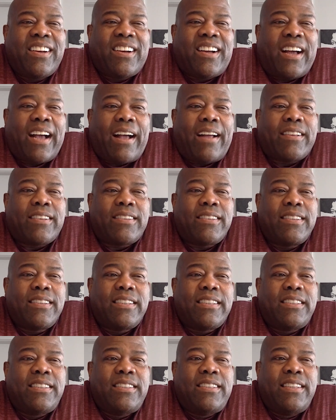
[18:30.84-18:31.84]
I have to
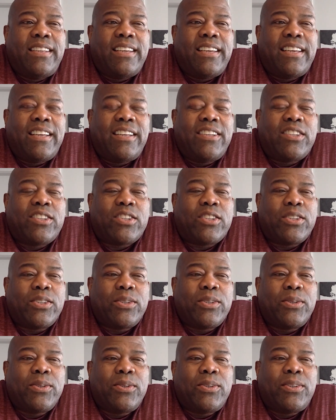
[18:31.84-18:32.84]
dig
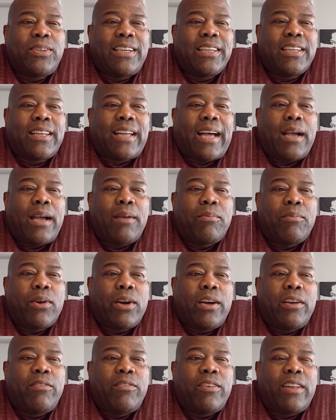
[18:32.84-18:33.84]
into a
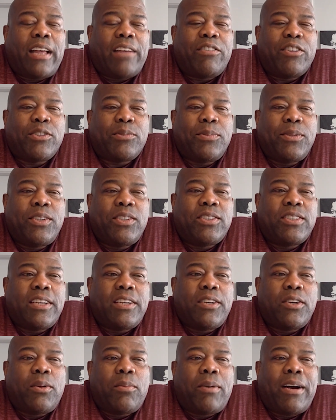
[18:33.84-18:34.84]
library of life experience
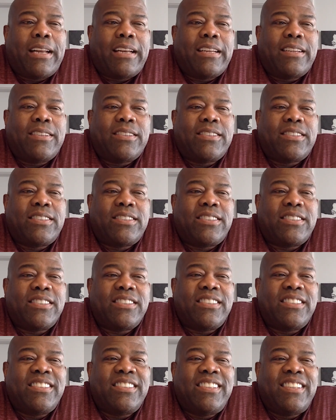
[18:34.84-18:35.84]
that nobody else,
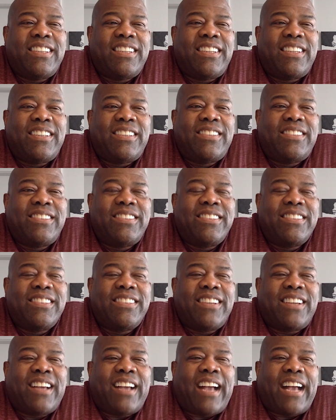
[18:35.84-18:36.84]

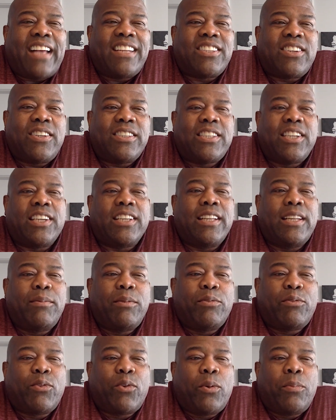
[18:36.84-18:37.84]
has
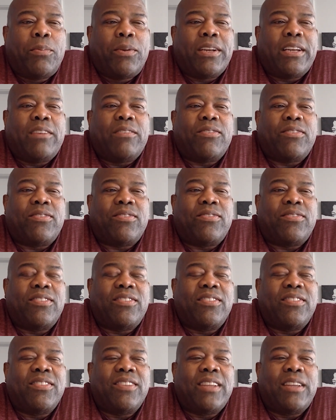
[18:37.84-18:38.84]
articulated before. But
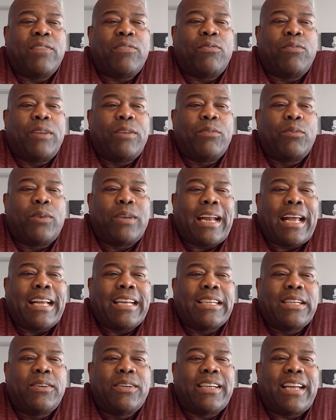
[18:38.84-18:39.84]
when I
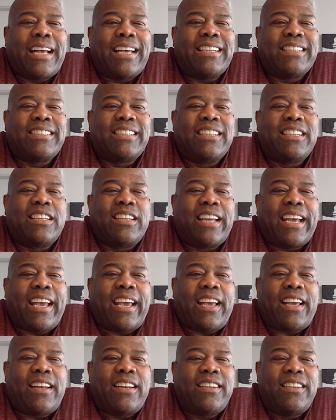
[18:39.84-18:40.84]
do, it has a
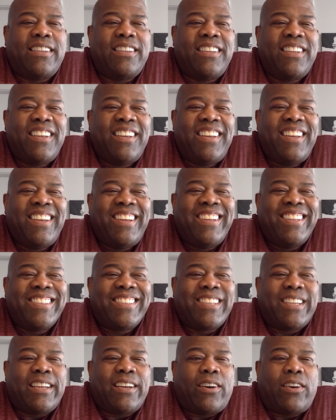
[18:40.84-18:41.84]
land
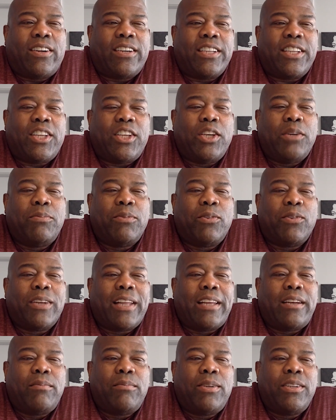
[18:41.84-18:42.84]
that on a human
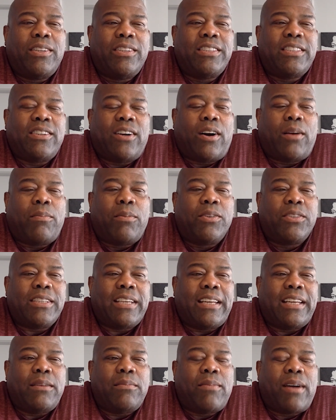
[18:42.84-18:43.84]
relatability to
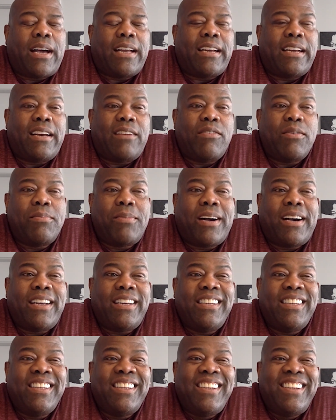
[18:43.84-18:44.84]
almost anybody and
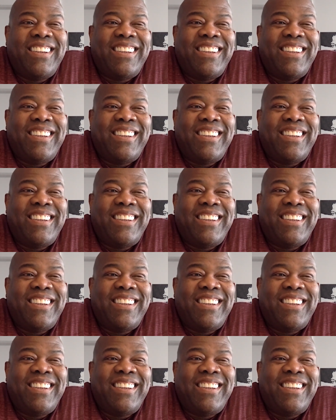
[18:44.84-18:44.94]
everybody.